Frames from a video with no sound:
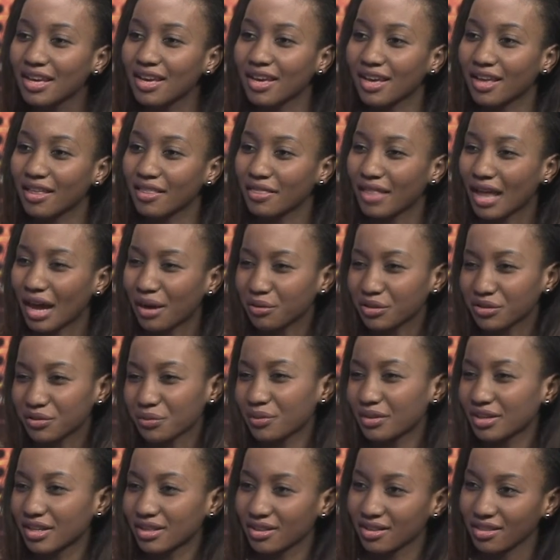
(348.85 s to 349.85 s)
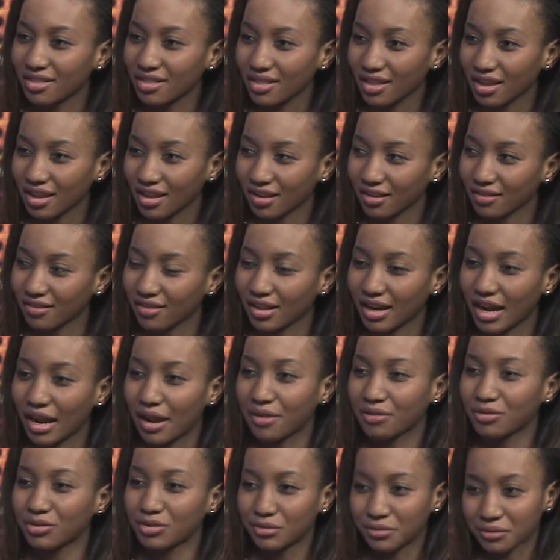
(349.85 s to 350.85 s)
And that was one of the things that
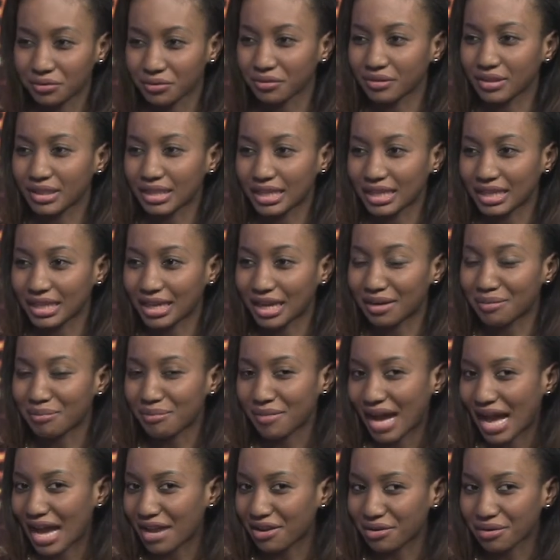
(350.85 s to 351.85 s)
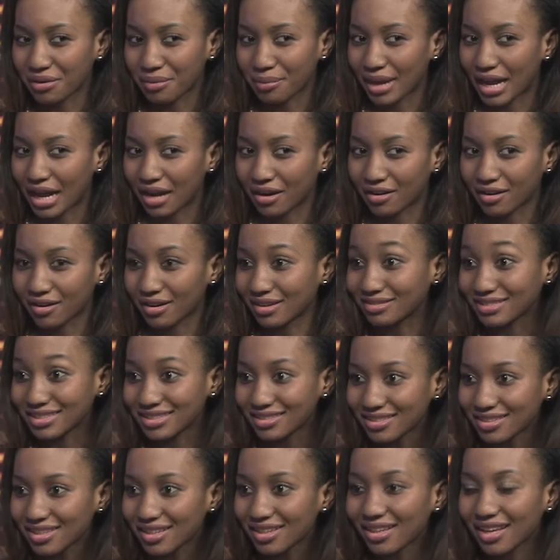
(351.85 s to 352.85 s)
I truly admire about her and
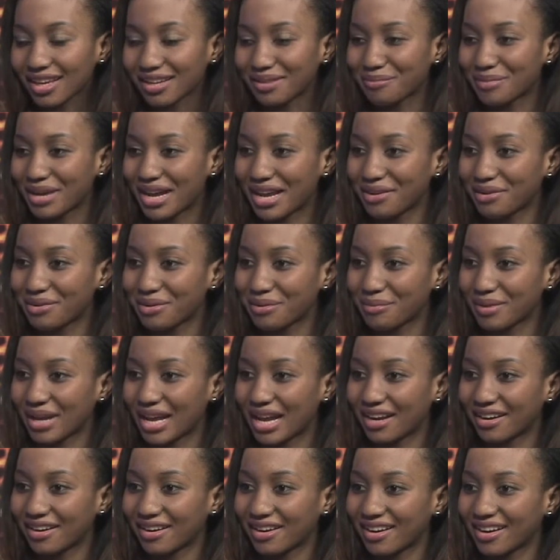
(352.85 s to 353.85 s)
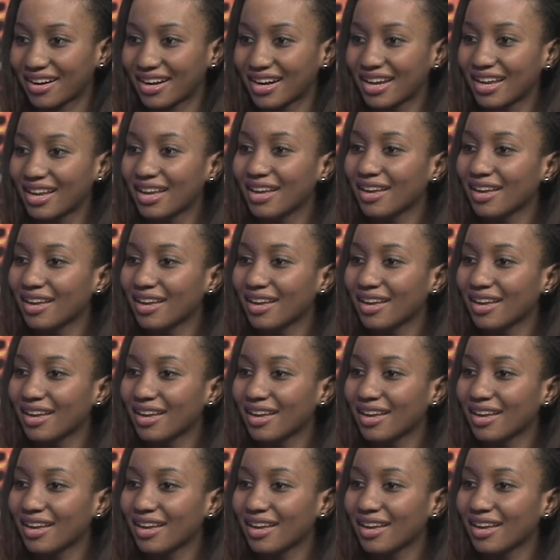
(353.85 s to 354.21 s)
still admire about her.